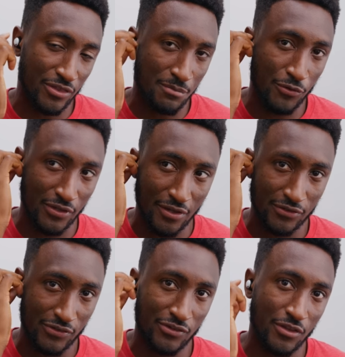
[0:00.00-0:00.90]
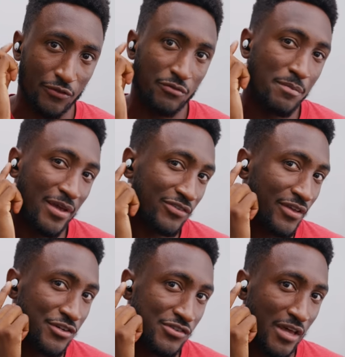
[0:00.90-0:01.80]
the most inconsistent thing for me.
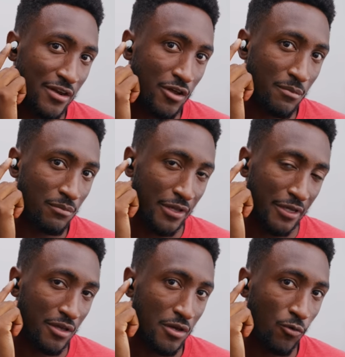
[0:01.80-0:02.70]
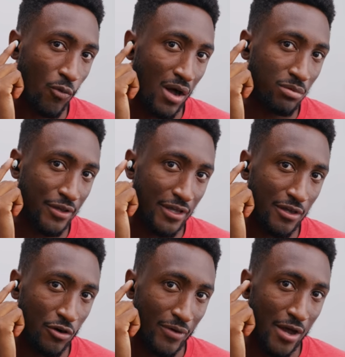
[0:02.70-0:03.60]
Basically, I just end up like wobbling
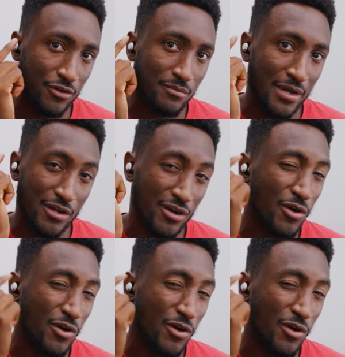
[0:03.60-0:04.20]
it around in my ear.